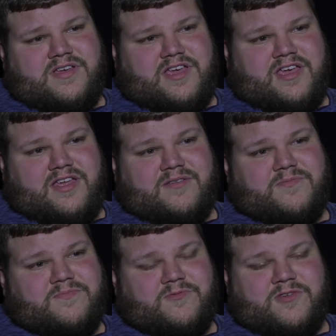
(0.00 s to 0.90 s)

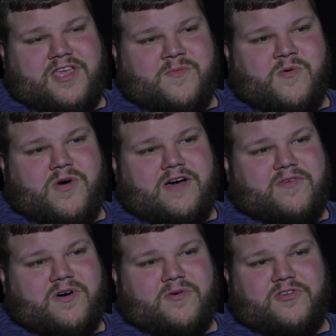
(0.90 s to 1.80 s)
And one thing my
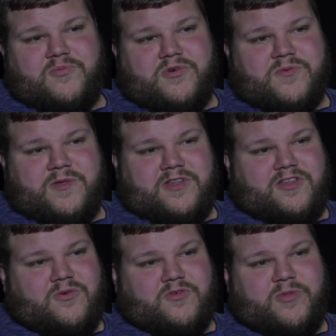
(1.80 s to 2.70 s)
wife always pushed me to
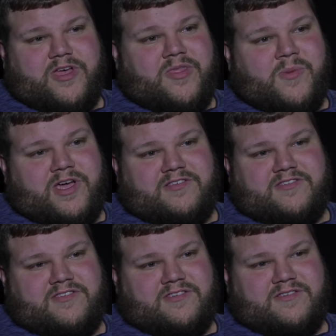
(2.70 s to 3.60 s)
do was play the
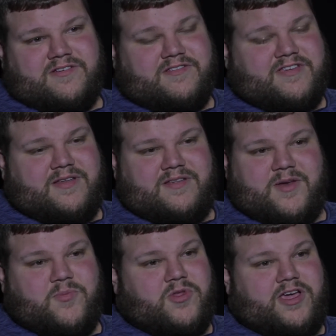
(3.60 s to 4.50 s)
bass because I'd,
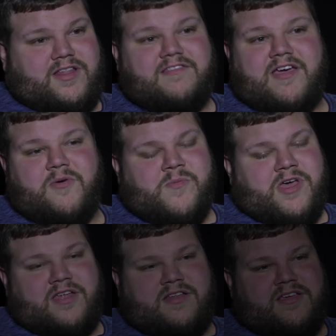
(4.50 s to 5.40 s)
I'd played. That's how we
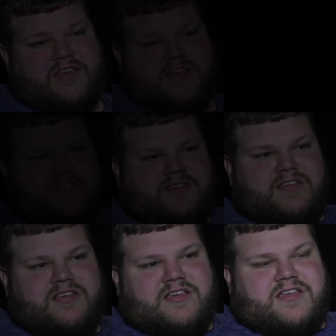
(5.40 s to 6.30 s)
met.
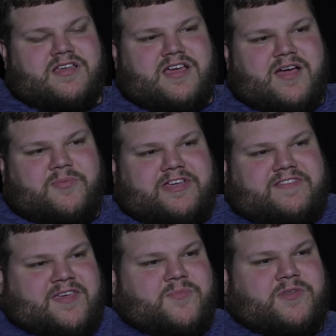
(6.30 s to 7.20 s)
I played
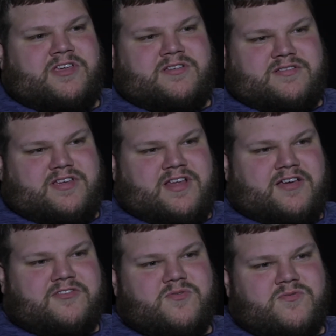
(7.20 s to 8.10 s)
timpani in
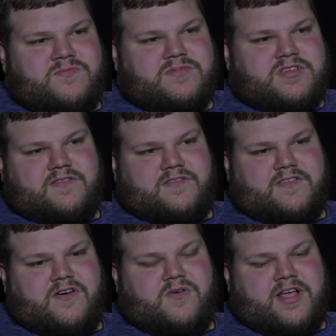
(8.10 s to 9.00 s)
high school,
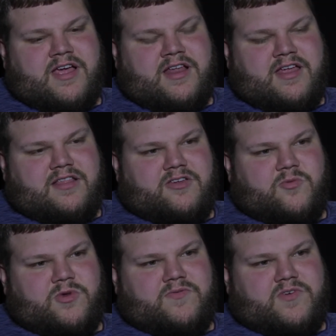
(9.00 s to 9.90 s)
so I kind of had a
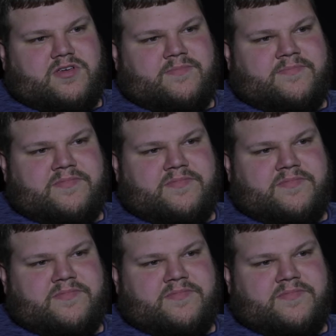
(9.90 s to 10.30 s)
little bit of a,